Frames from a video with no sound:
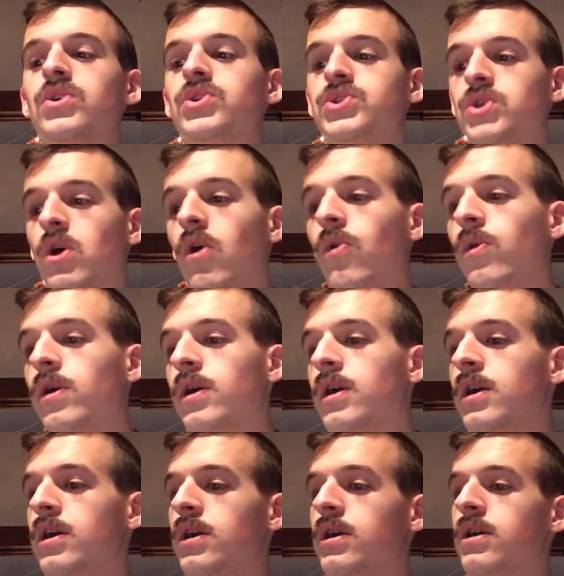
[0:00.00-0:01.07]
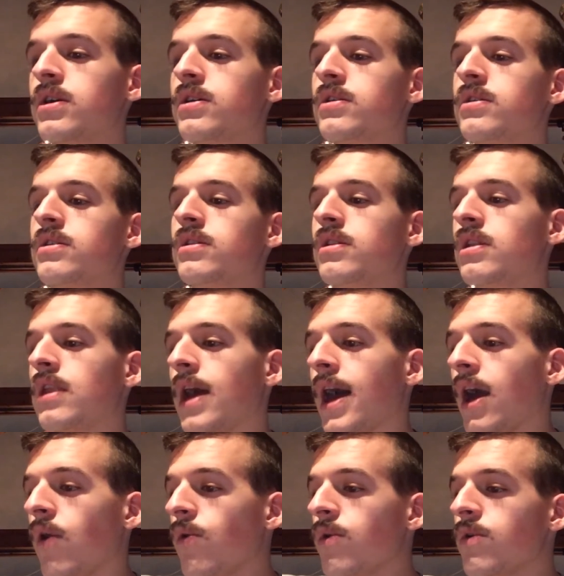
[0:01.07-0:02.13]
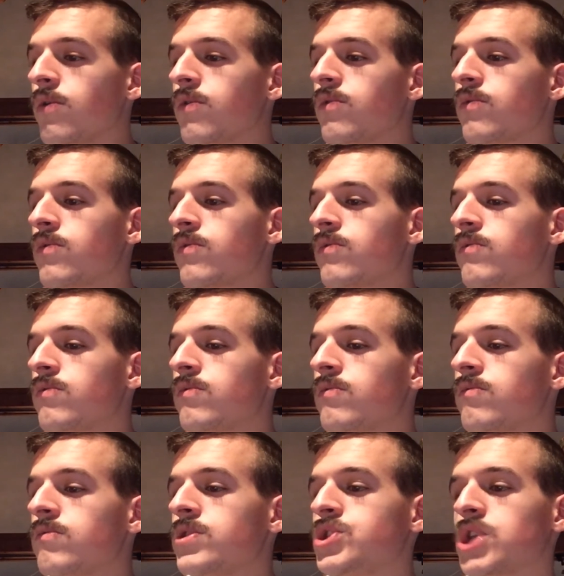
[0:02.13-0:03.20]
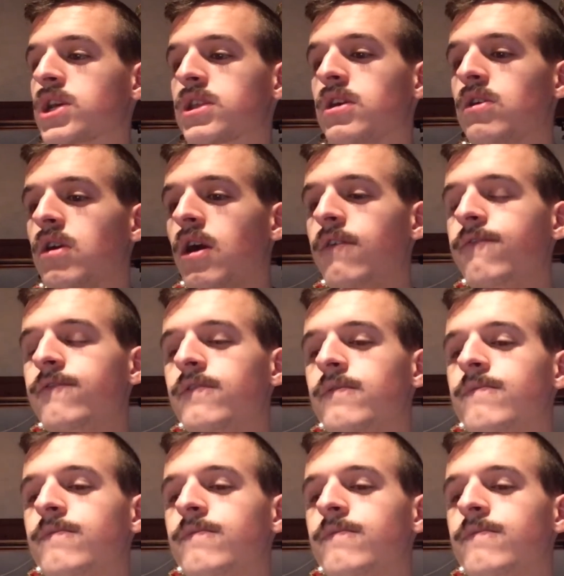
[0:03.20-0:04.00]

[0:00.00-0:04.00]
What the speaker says: So, now, we check that off.